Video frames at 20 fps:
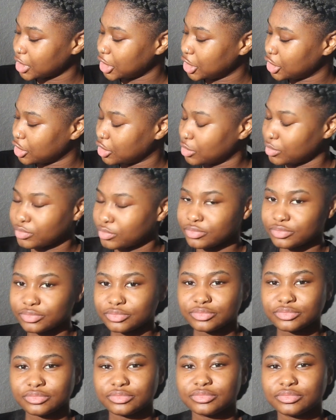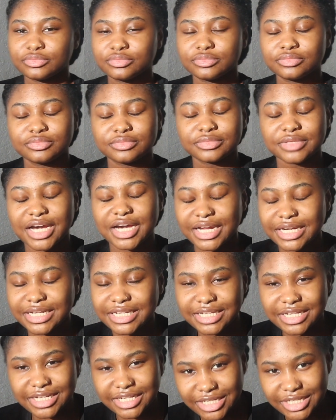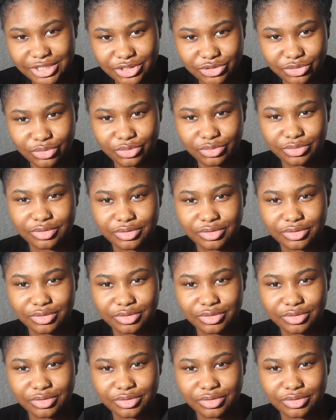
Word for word: you know, I need an easel